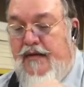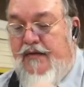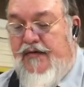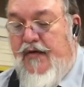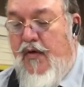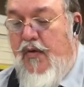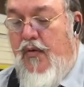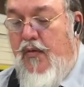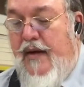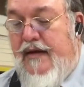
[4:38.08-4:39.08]
So
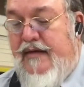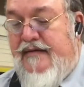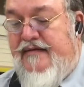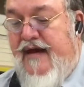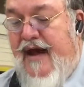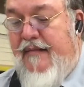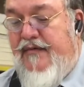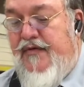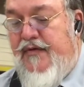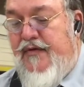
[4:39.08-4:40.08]
when it's time
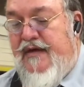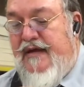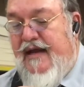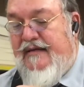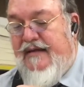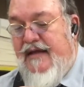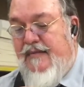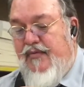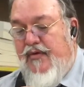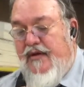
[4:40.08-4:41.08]
to connect the
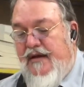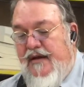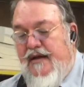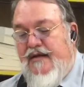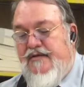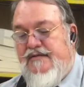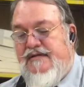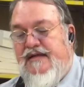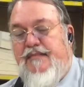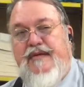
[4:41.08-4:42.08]
keyboard, you
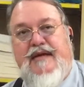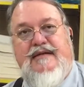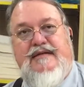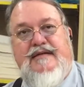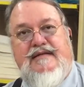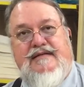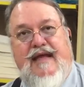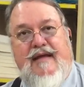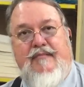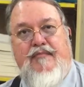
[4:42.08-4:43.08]
slip it into the
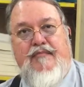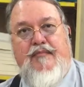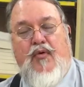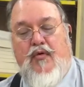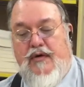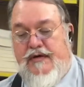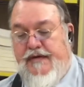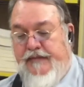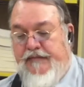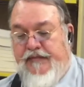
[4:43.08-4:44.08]
same port.
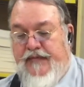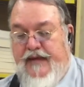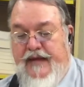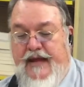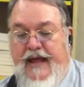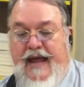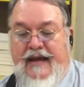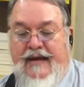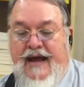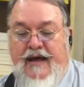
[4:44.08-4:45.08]

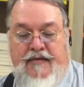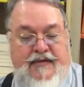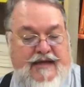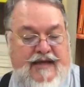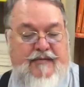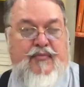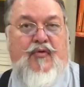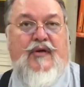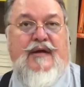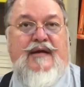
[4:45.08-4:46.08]
And now the
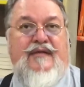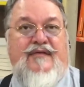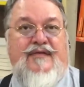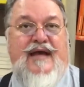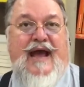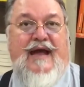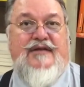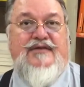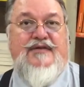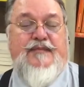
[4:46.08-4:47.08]
keyboard is
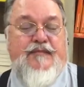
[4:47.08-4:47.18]
attached.